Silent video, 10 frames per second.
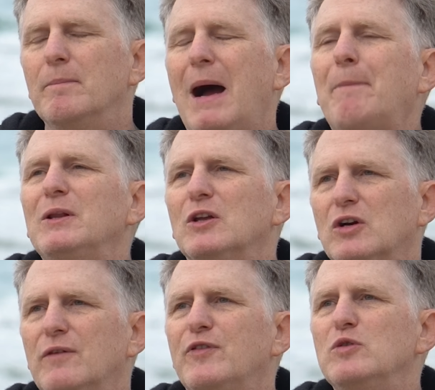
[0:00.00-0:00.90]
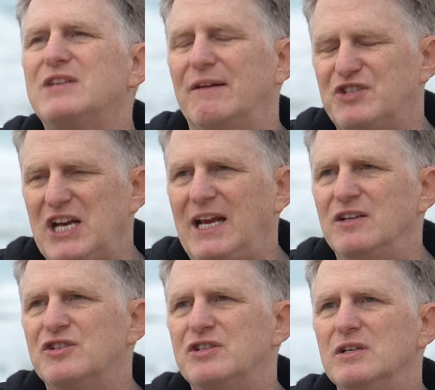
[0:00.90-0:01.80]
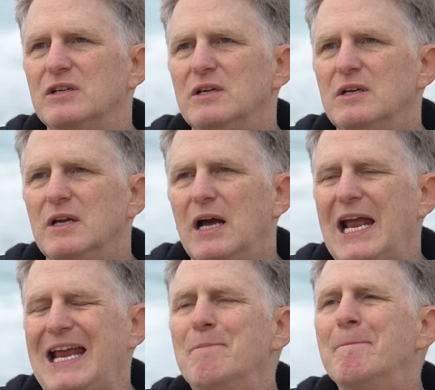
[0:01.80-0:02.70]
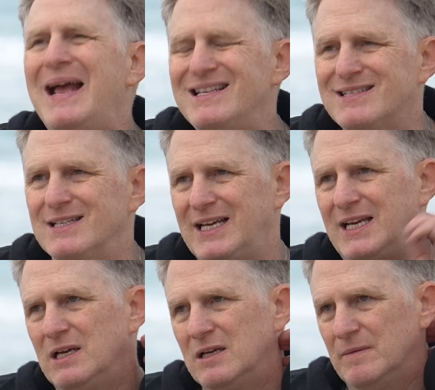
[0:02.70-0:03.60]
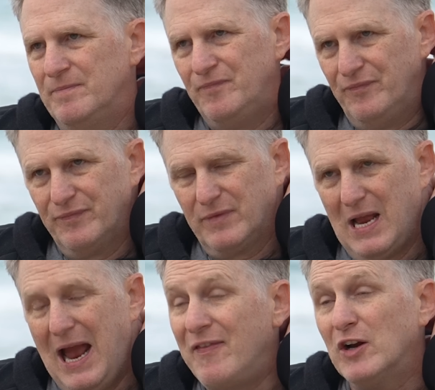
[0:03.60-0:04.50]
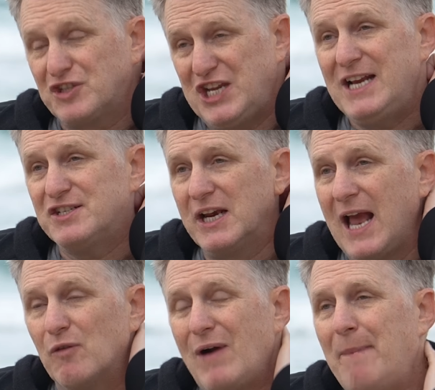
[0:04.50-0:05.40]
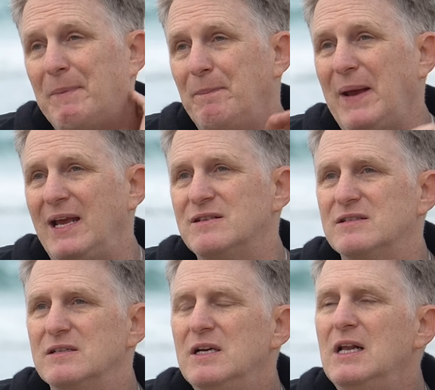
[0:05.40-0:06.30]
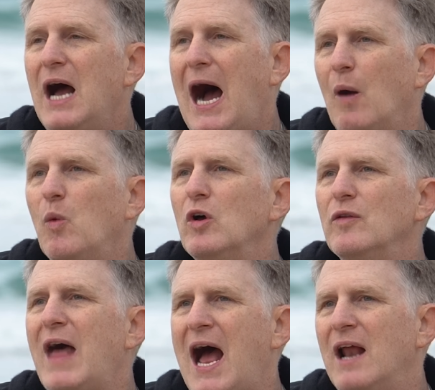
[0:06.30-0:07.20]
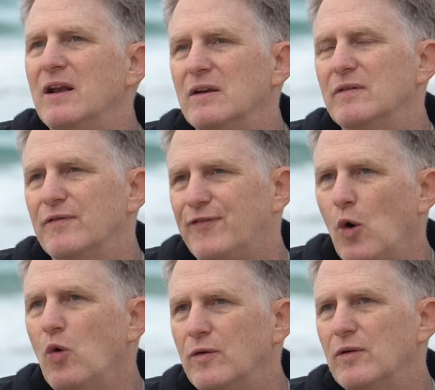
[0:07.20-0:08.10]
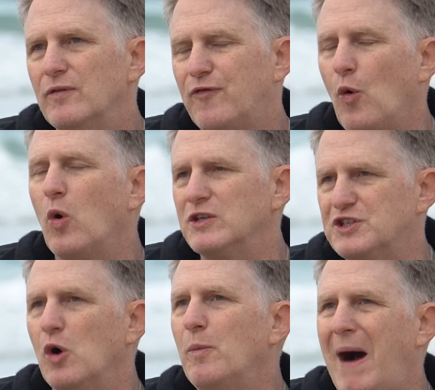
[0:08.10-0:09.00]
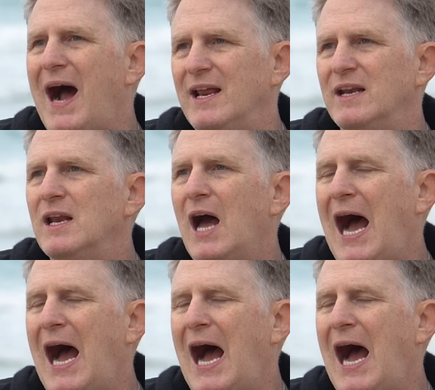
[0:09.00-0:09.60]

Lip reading: My political views have changed immensely, and they're changing at a rapid pace. I will not vote for Joe Biden.